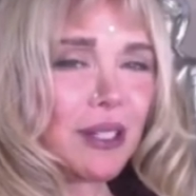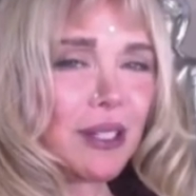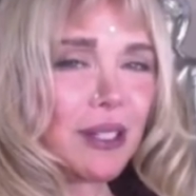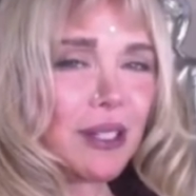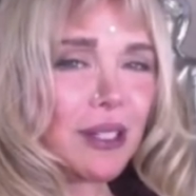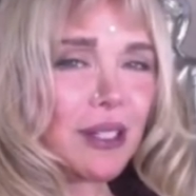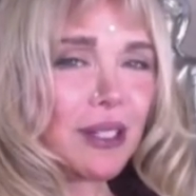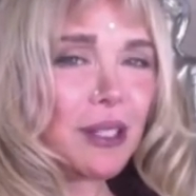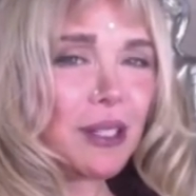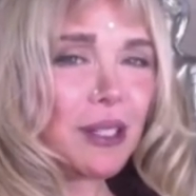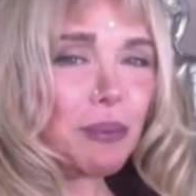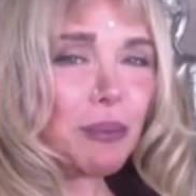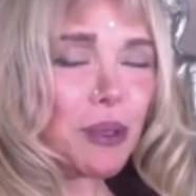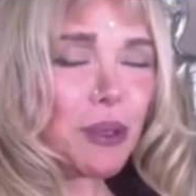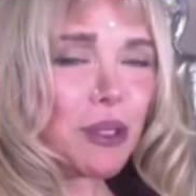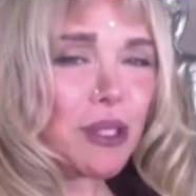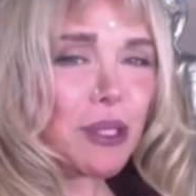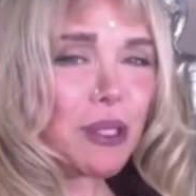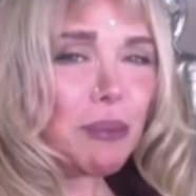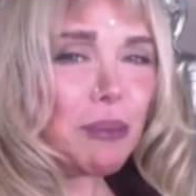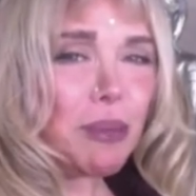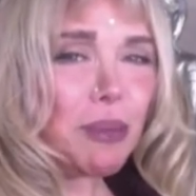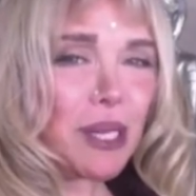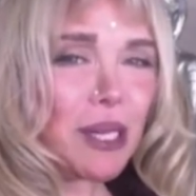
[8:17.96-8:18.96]
the
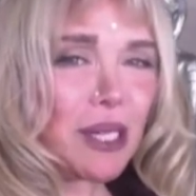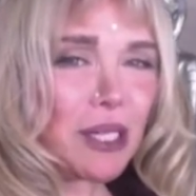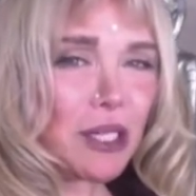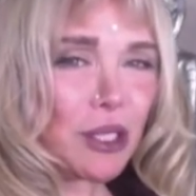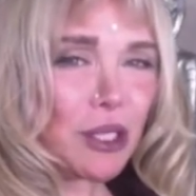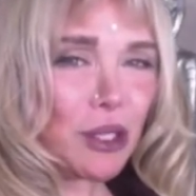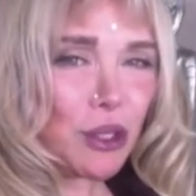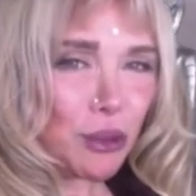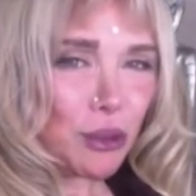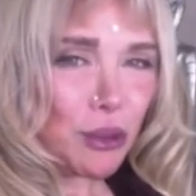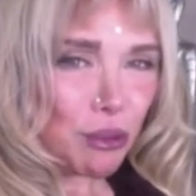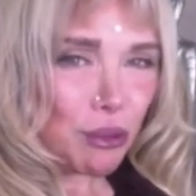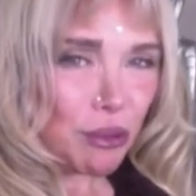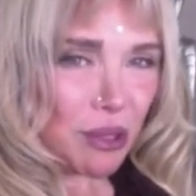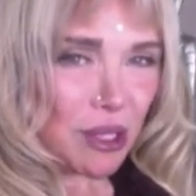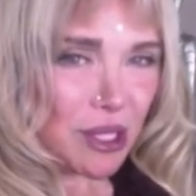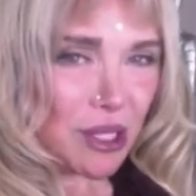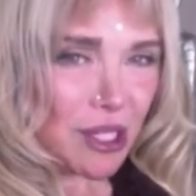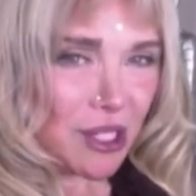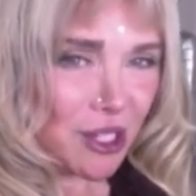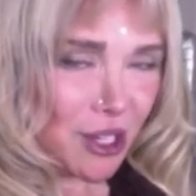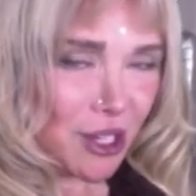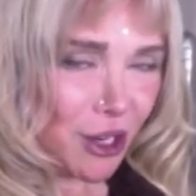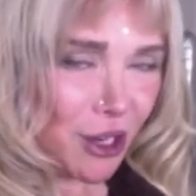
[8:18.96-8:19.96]
possibility to
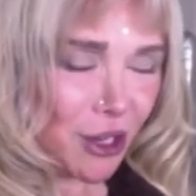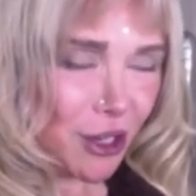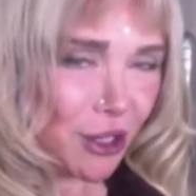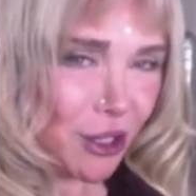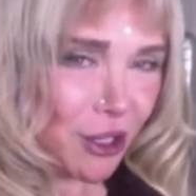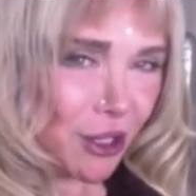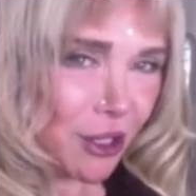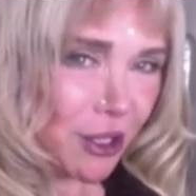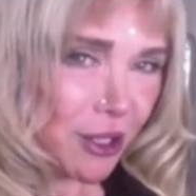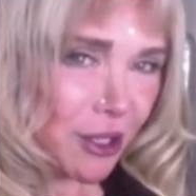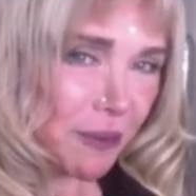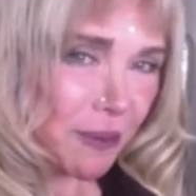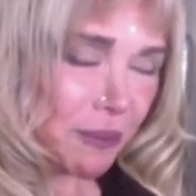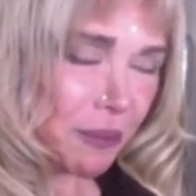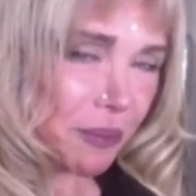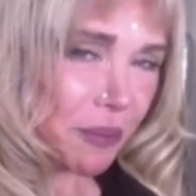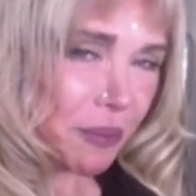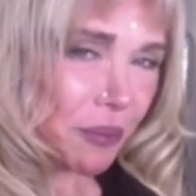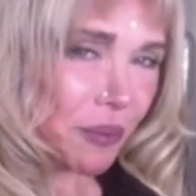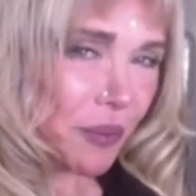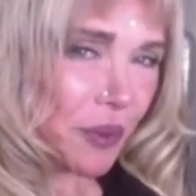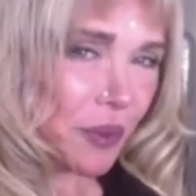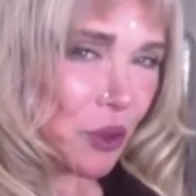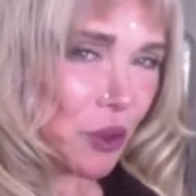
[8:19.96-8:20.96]
return,
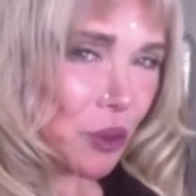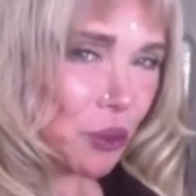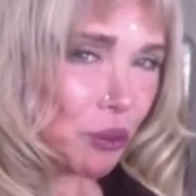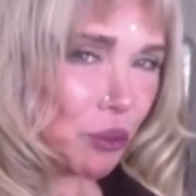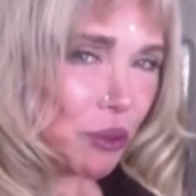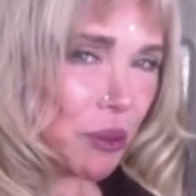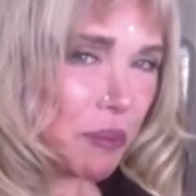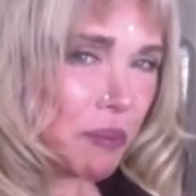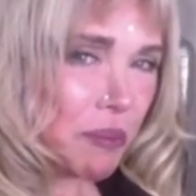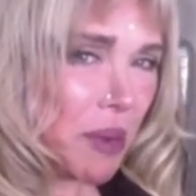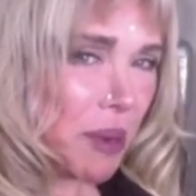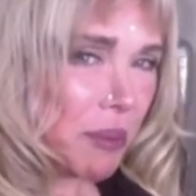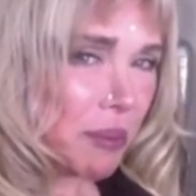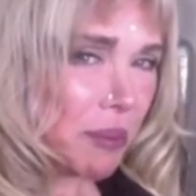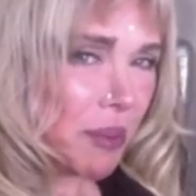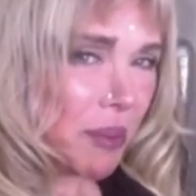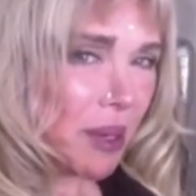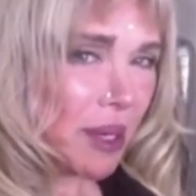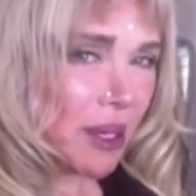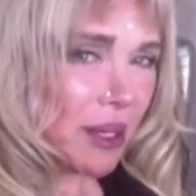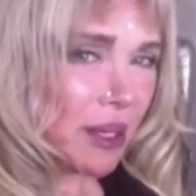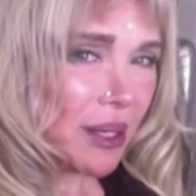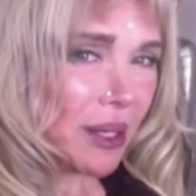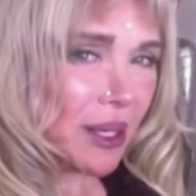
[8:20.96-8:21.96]
to
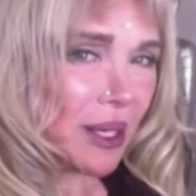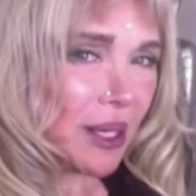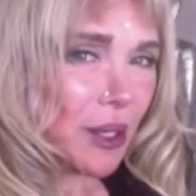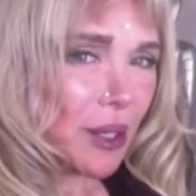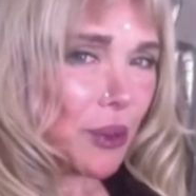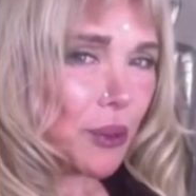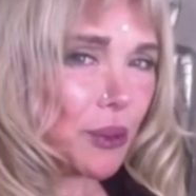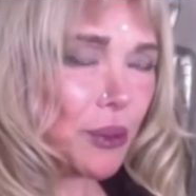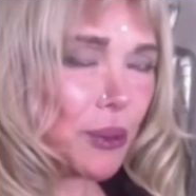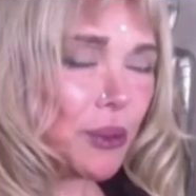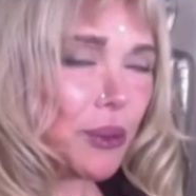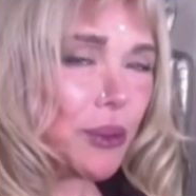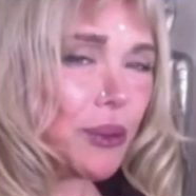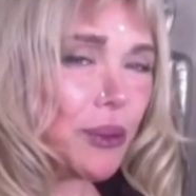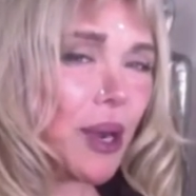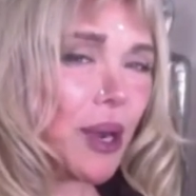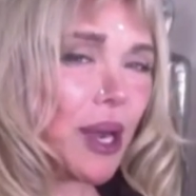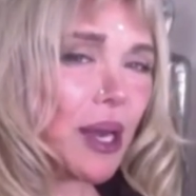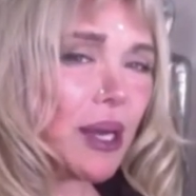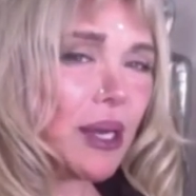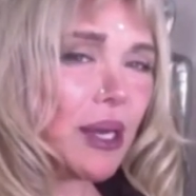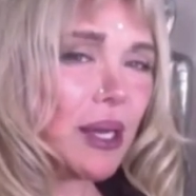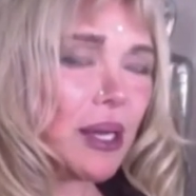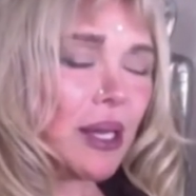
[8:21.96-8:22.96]
remember who you
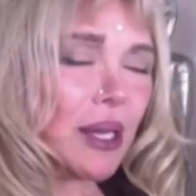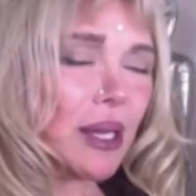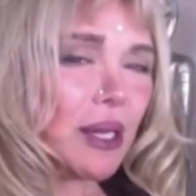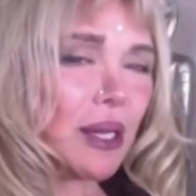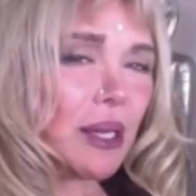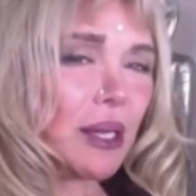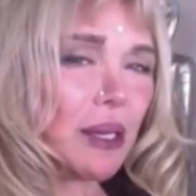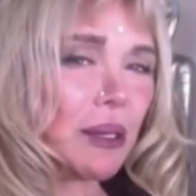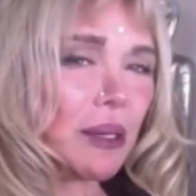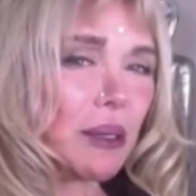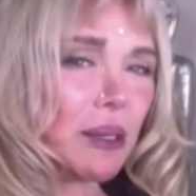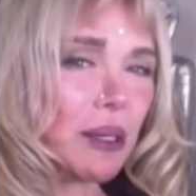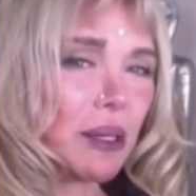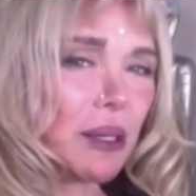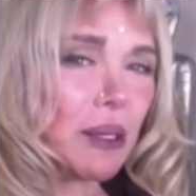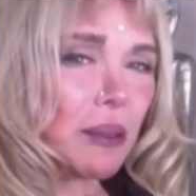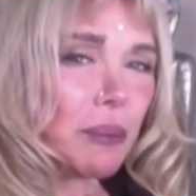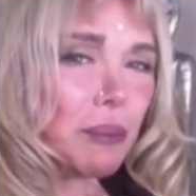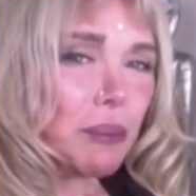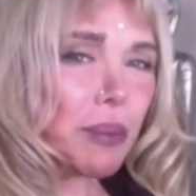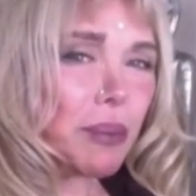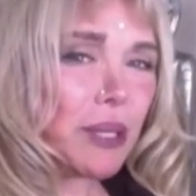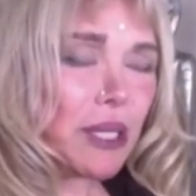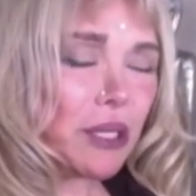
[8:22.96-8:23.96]
are.
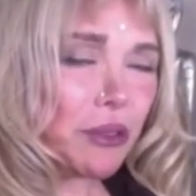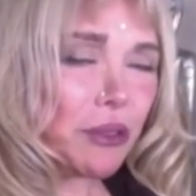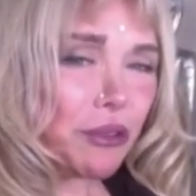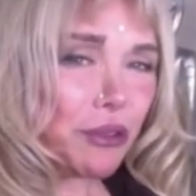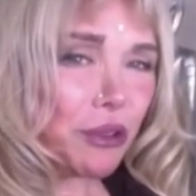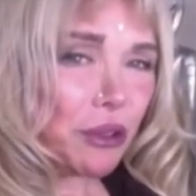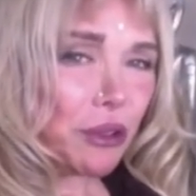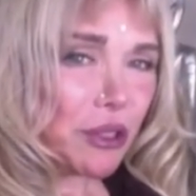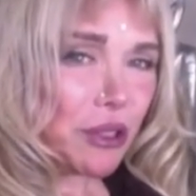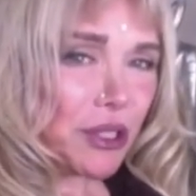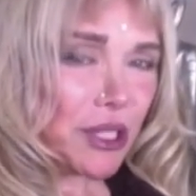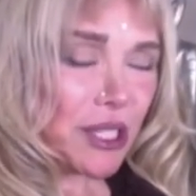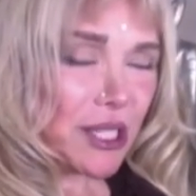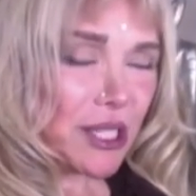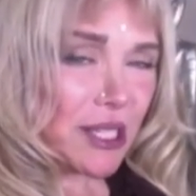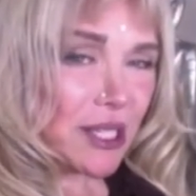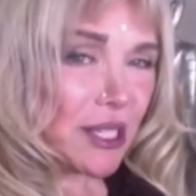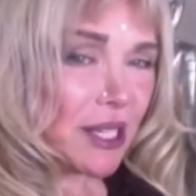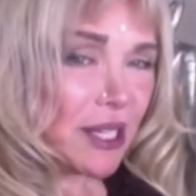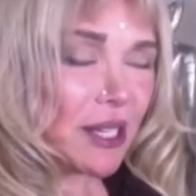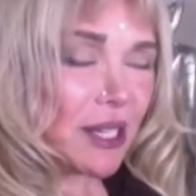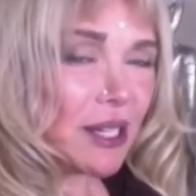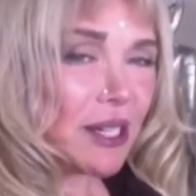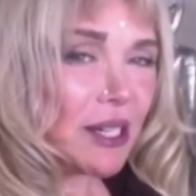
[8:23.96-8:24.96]
But if you're
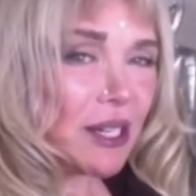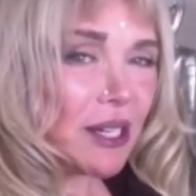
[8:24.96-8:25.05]
still